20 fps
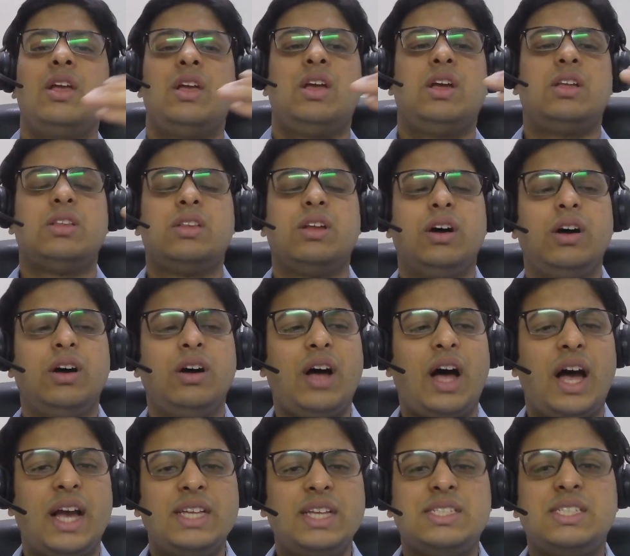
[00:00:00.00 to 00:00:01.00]
the
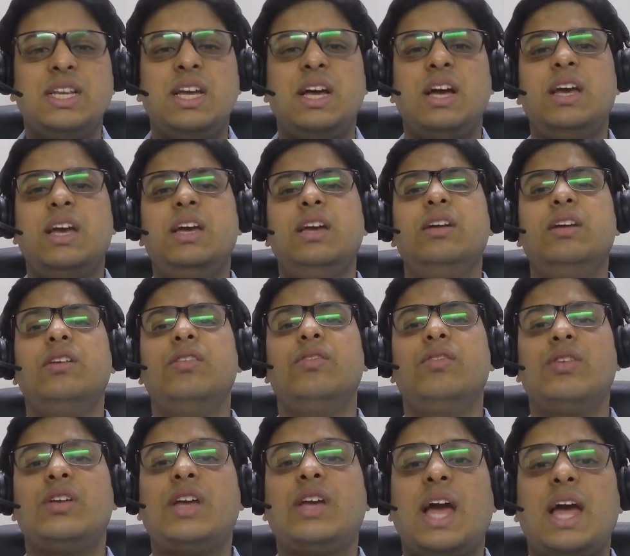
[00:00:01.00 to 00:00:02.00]
ICI
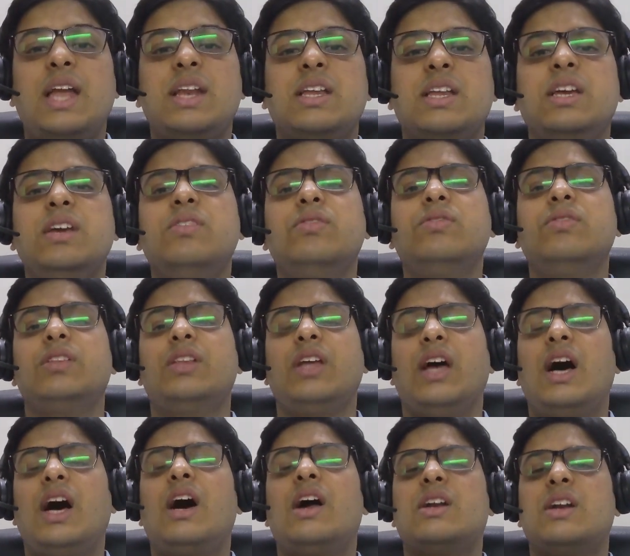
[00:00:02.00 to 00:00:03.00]
can give
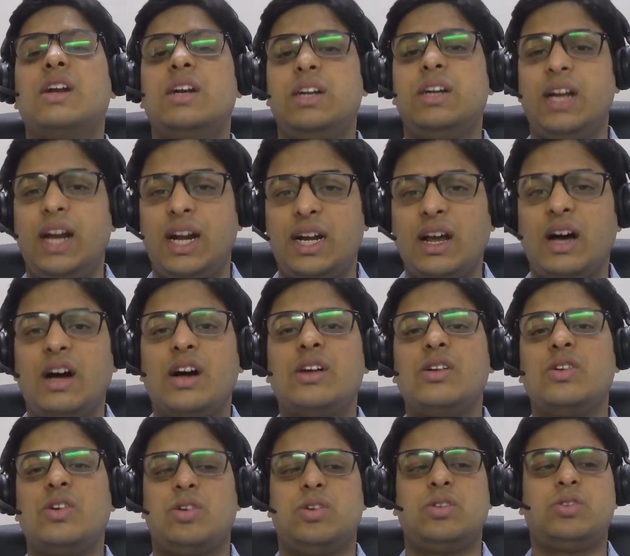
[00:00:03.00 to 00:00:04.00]
their data
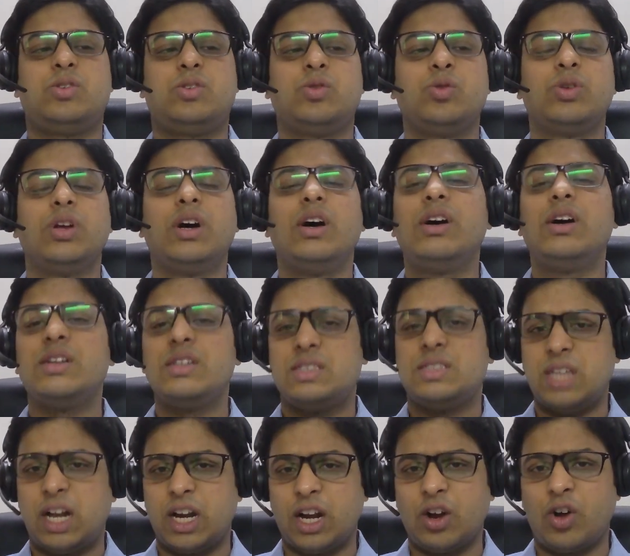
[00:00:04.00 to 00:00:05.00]
to the
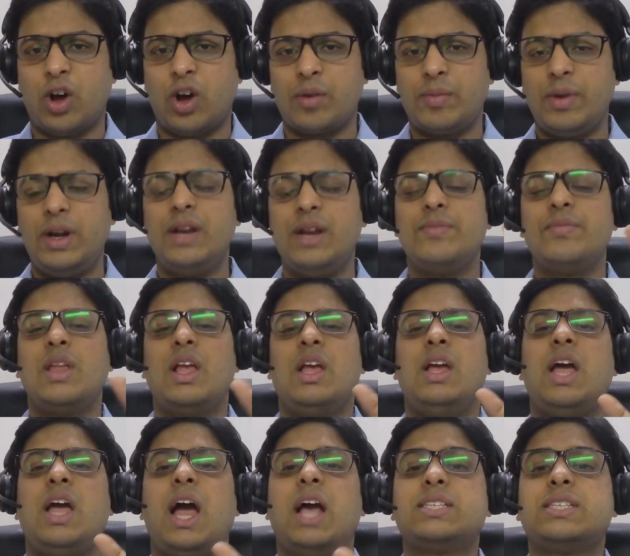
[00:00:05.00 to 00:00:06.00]
central government,
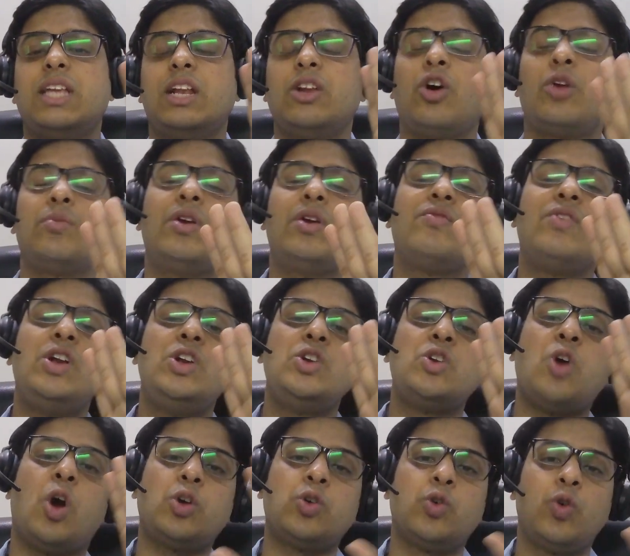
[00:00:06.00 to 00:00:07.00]
and central government will
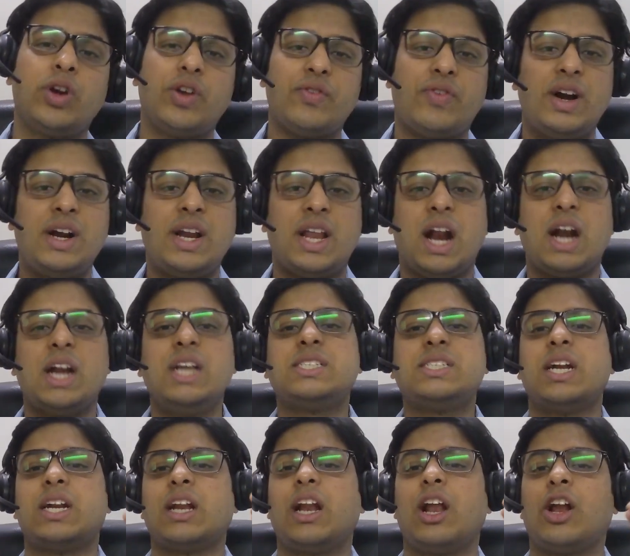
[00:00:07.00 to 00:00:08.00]
not notify directly.
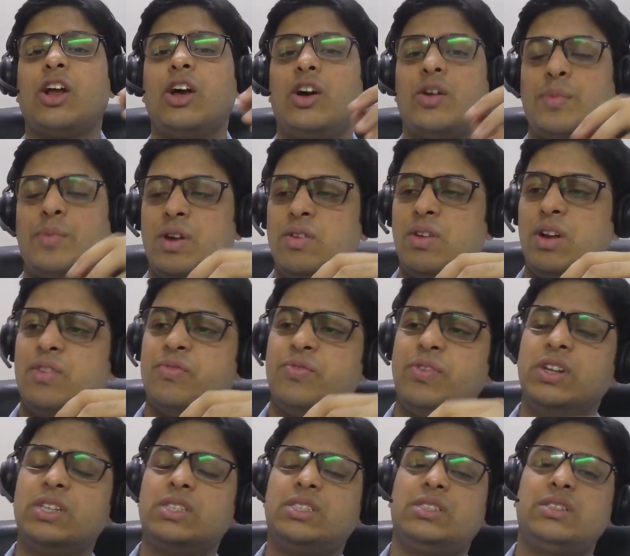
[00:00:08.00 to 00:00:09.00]
Central government will
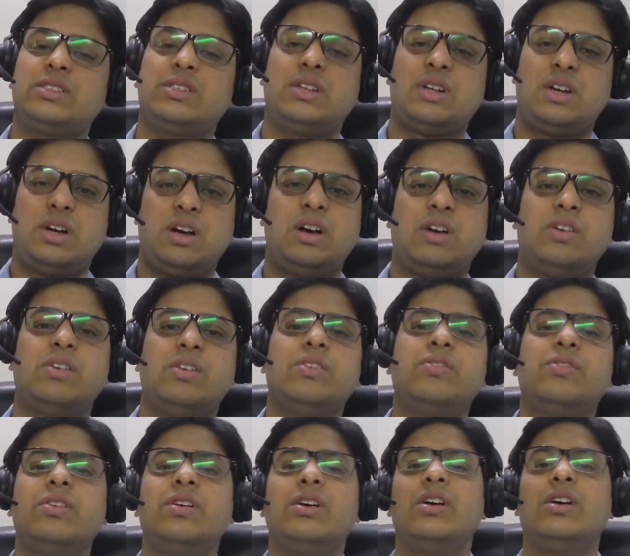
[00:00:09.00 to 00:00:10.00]
first what
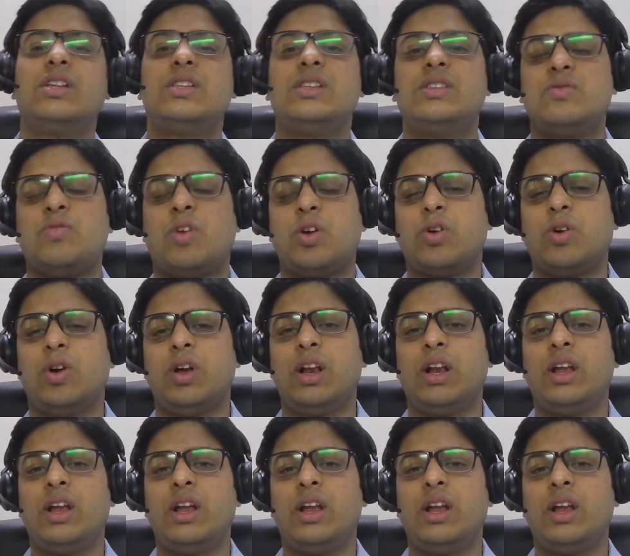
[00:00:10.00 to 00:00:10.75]
do you call,